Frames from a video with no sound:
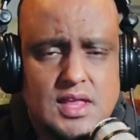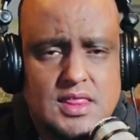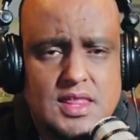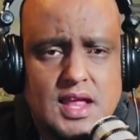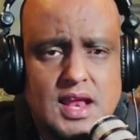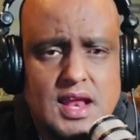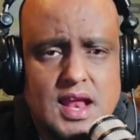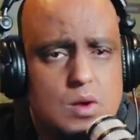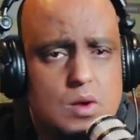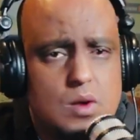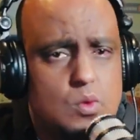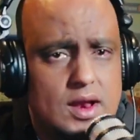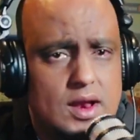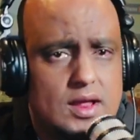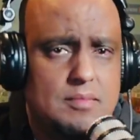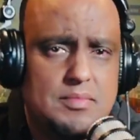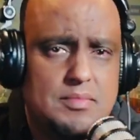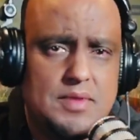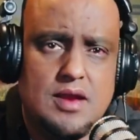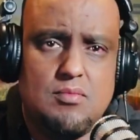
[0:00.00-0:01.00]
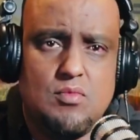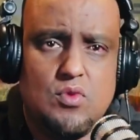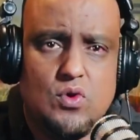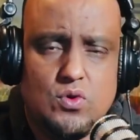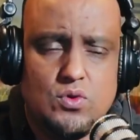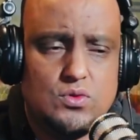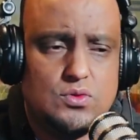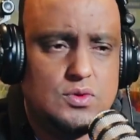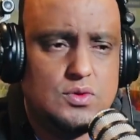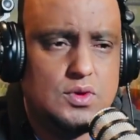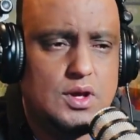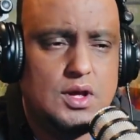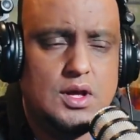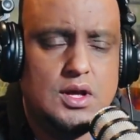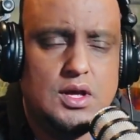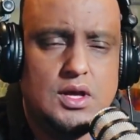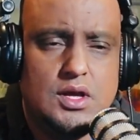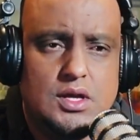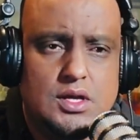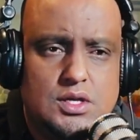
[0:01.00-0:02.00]
They're not welcomed anymore.
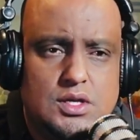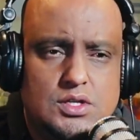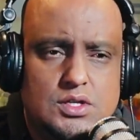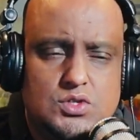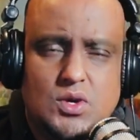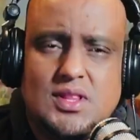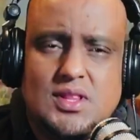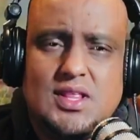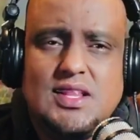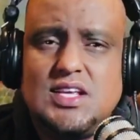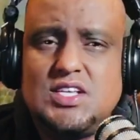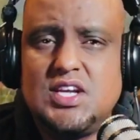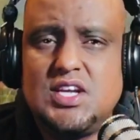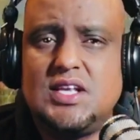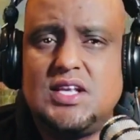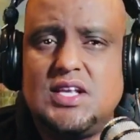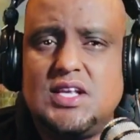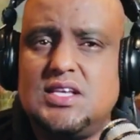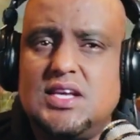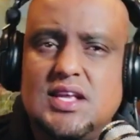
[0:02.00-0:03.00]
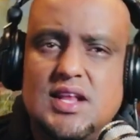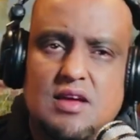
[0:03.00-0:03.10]
So I think the Gen Z